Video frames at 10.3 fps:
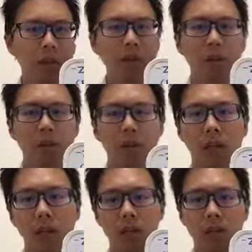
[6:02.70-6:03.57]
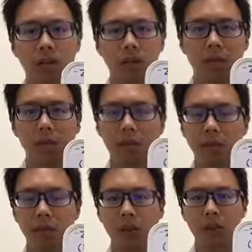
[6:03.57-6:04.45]
can go online to see
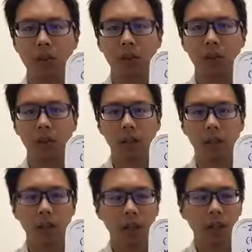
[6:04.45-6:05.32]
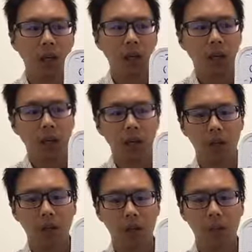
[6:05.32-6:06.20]
if there's any
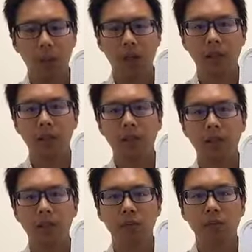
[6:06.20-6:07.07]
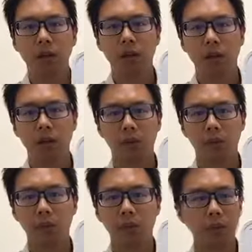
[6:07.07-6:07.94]
a patent
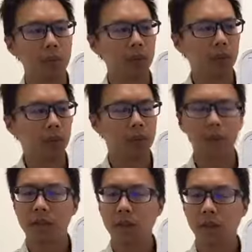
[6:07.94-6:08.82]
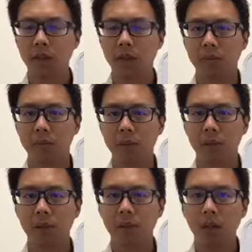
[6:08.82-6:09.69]
formula that's made
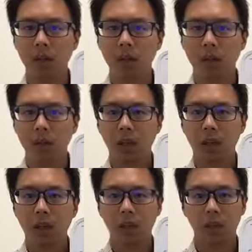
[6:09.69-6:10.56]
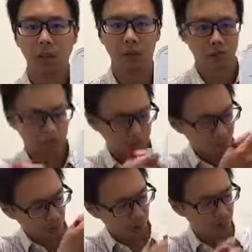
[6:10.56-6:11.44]
for
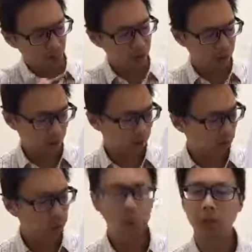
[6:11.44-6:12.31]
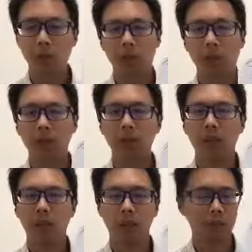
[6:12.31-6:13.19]
from all these. I'm not sure about it. I
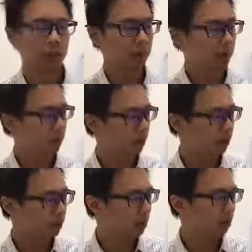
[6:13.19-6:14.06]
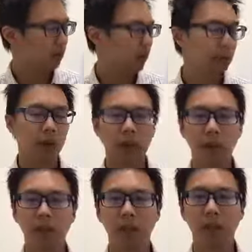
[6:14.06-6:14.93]
don't know if you can find
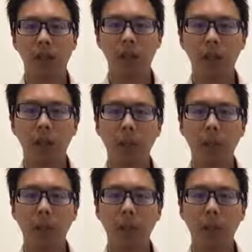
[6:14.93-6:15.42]
it online,